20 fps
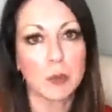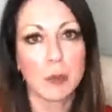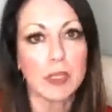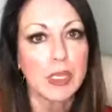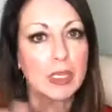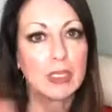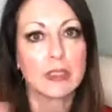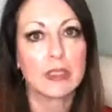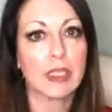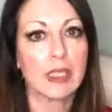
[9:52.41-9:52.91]

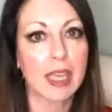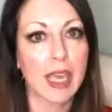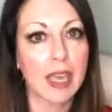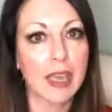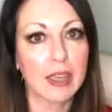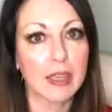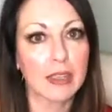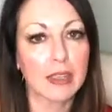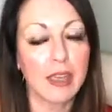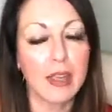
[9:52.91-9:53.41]
because
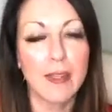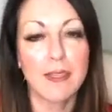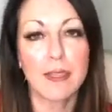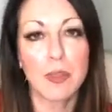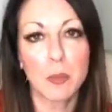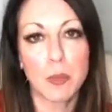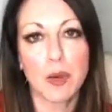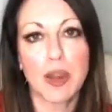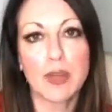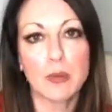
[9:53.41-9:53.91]
again, the
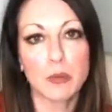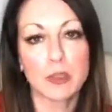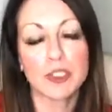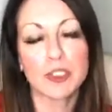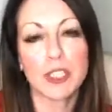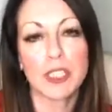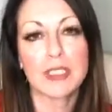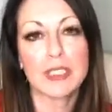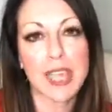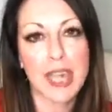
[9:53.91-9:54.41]
brain will
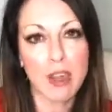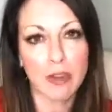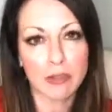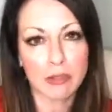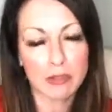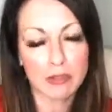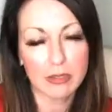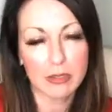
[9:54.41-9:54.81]
shut down.